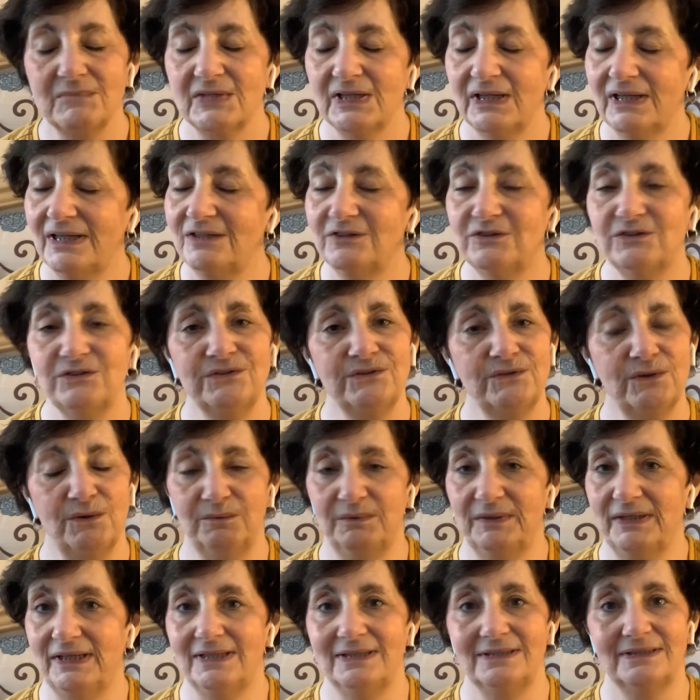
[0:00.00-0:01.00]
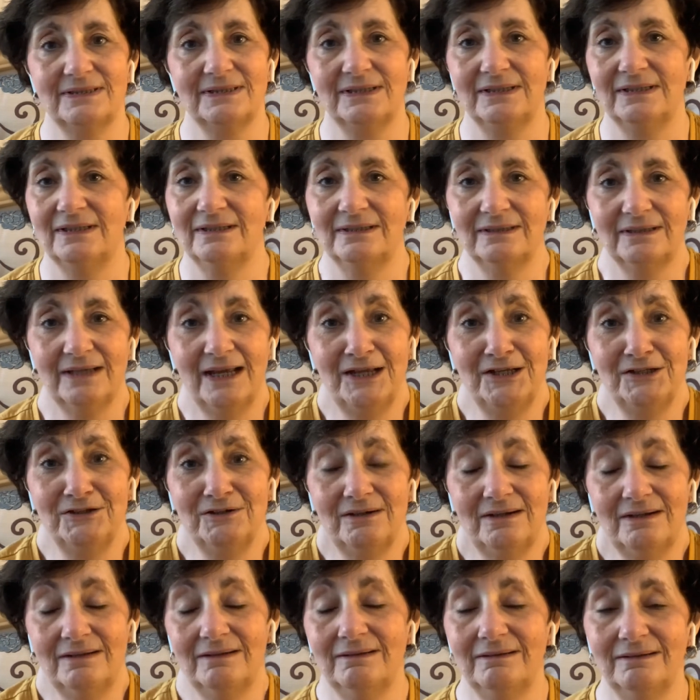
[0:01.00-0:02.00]
It's so easy. And,
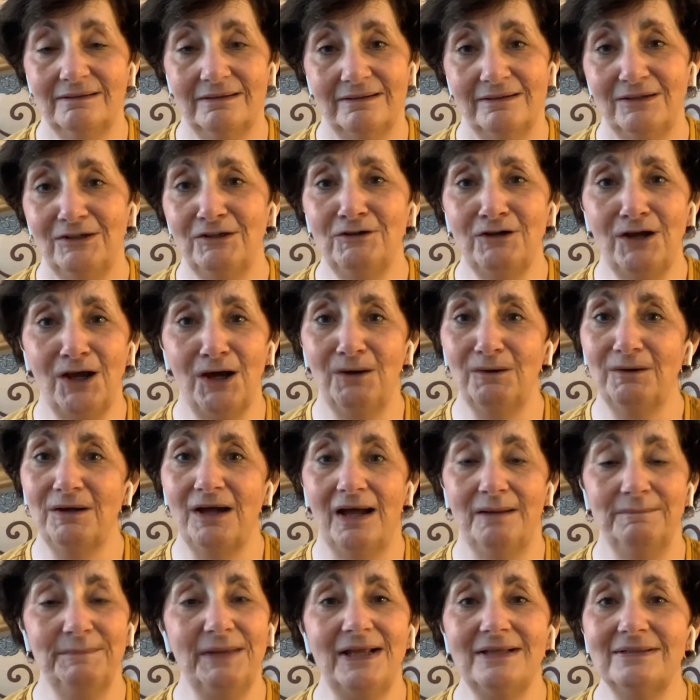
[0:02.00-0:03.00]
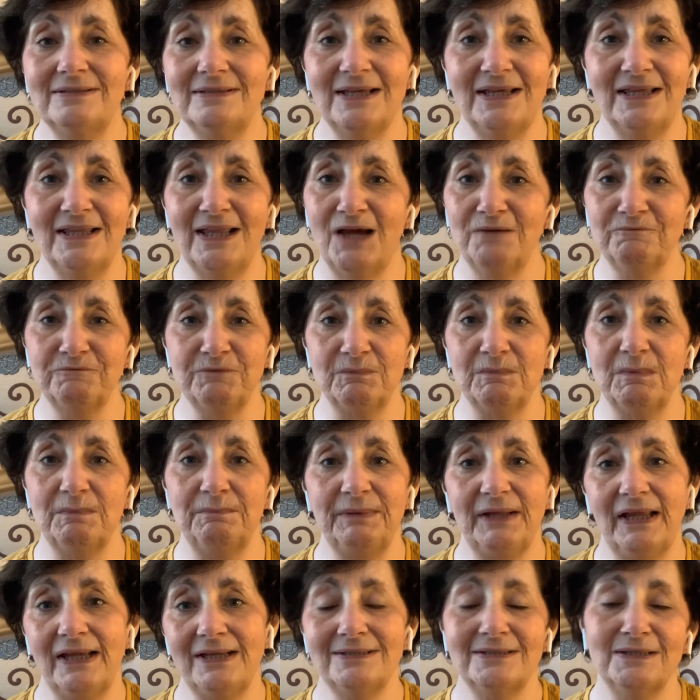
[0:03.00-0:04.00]
I'm not saying that from a
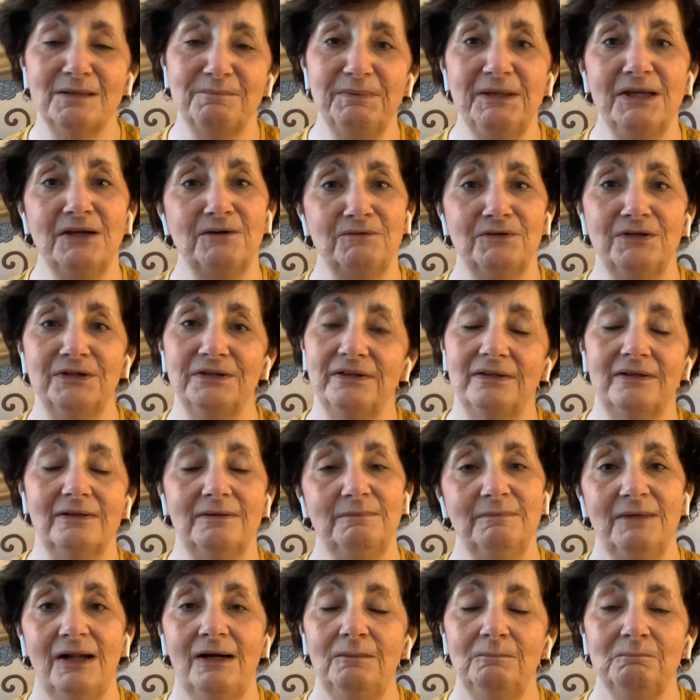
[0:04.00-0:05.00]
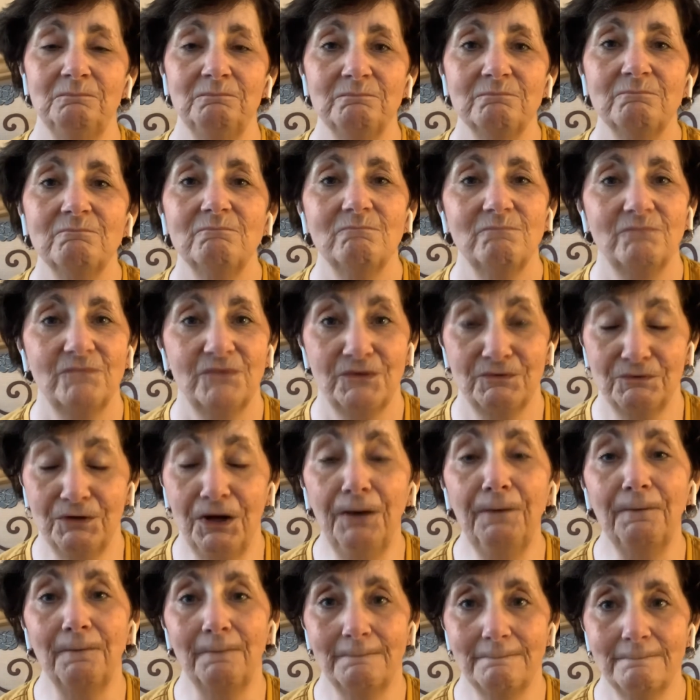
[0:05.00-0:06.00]
place up here on the
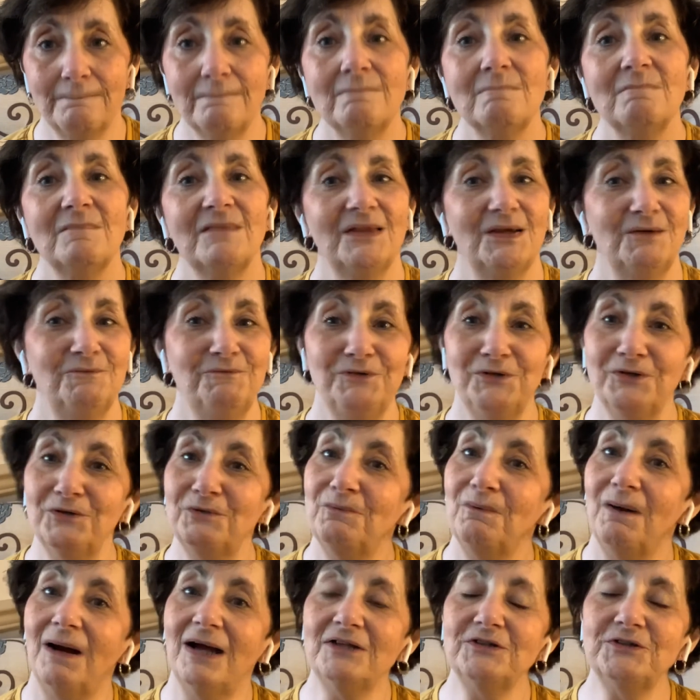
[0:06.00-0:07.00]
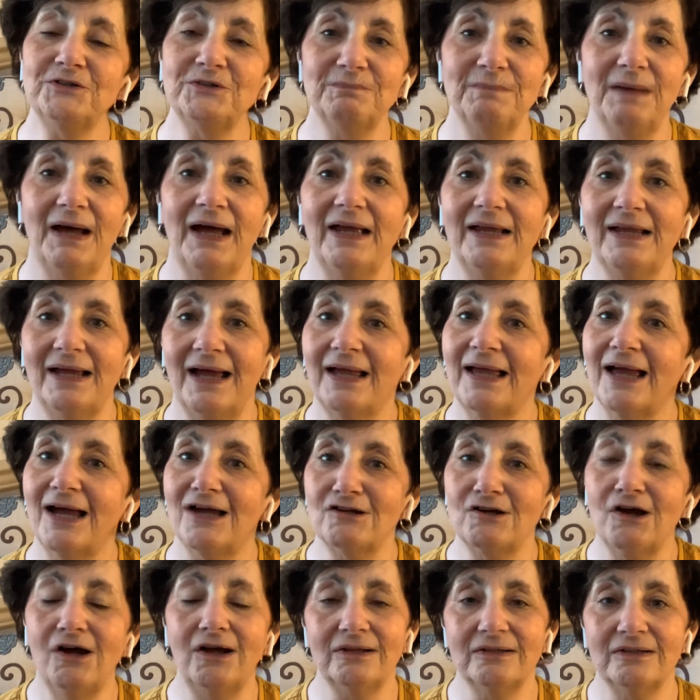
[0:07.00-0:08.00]
throne. If you watched my I Got
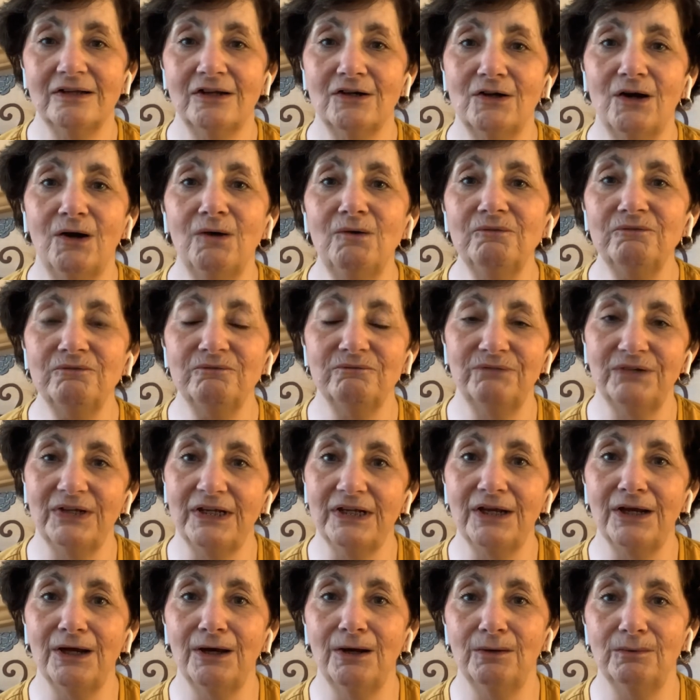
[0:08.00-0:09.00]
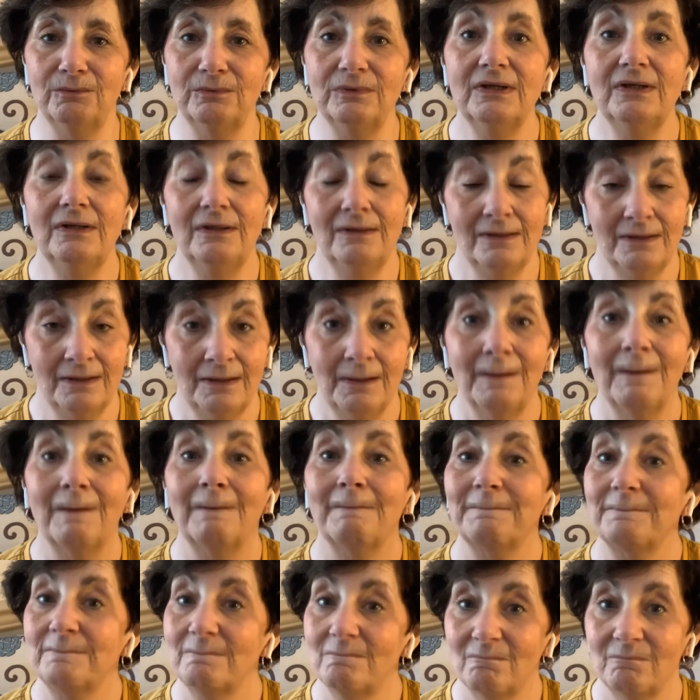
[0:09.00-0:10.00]
Caught in a Cult video,
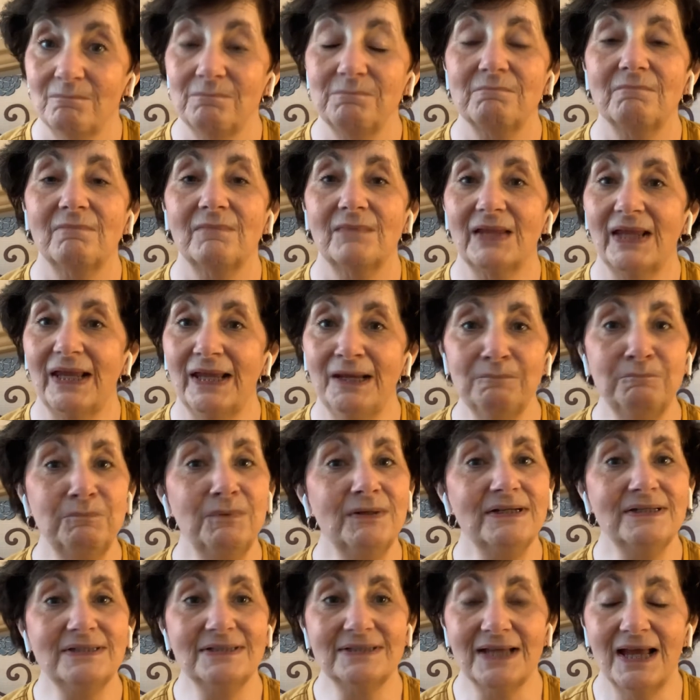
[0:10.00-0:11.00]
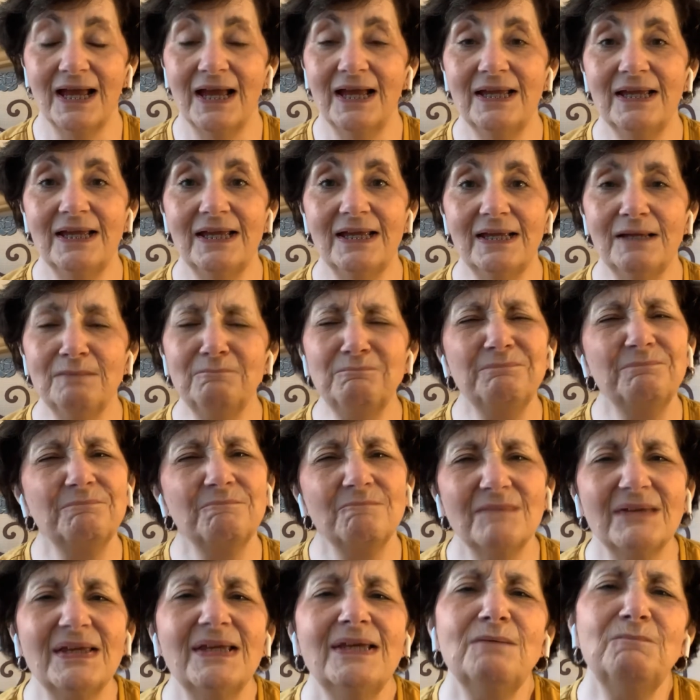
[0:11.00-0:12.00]
it was it
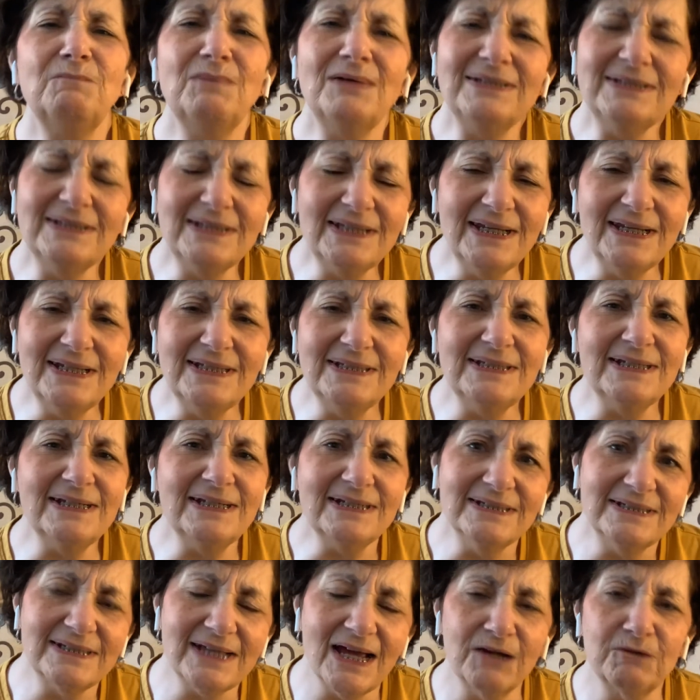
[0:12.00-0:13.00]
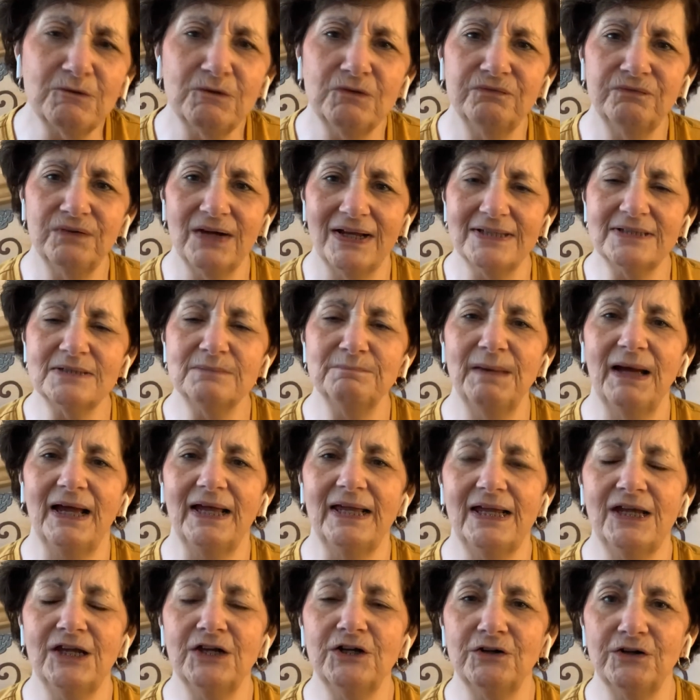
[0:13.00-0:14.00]
wasn't easy to sacrifice my
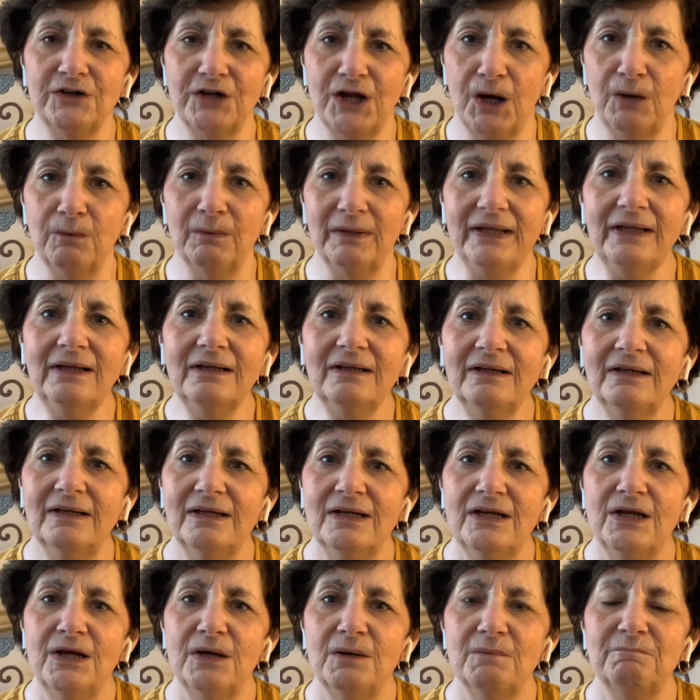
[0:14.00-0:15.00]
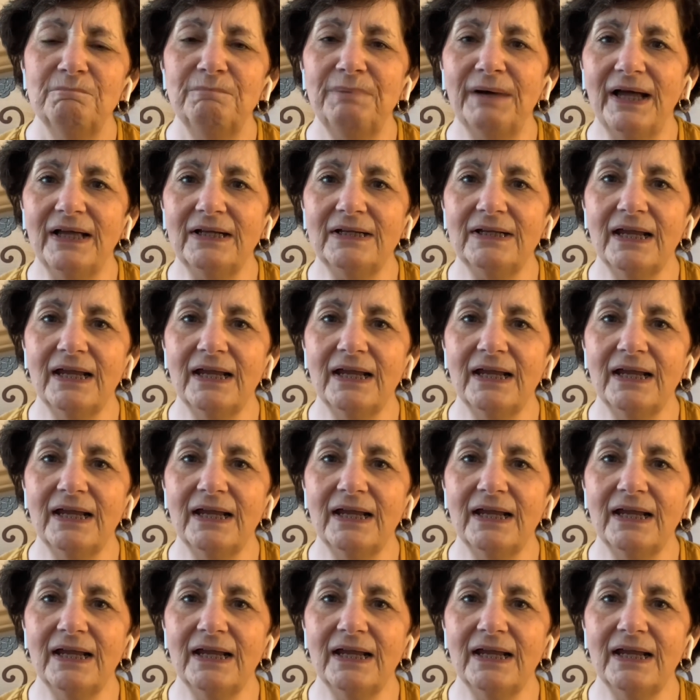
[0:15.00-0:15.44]
inner knowing, but